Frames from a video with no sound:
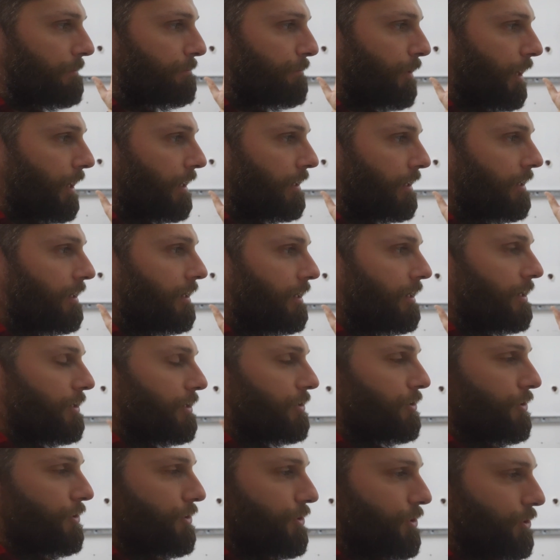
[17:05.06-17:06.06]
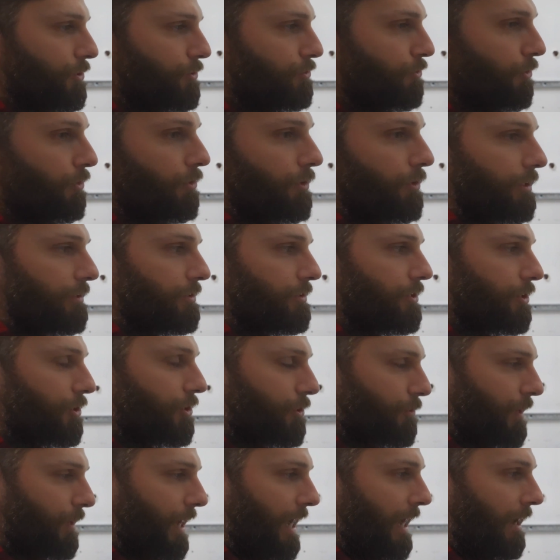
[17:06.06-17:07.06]
but your neutral and your
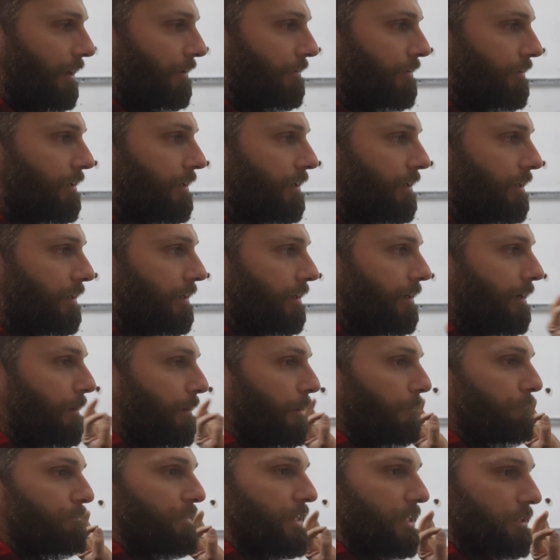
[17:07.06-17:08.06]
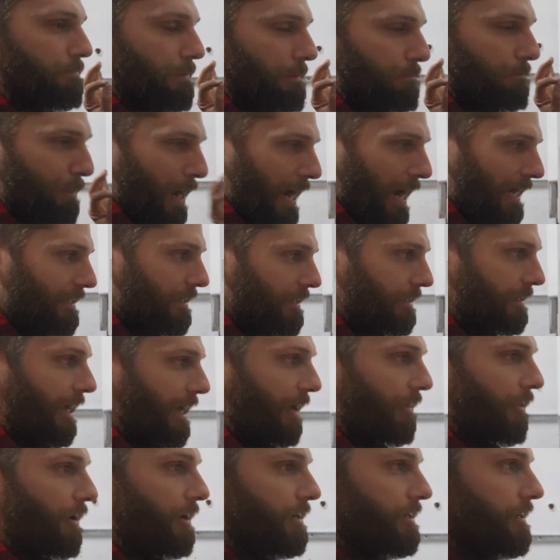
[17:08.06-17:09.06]
ground needs to be bonded
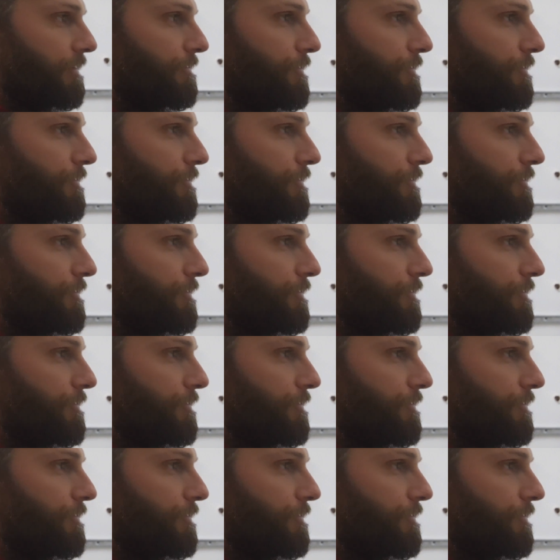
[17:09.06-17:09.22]
together at your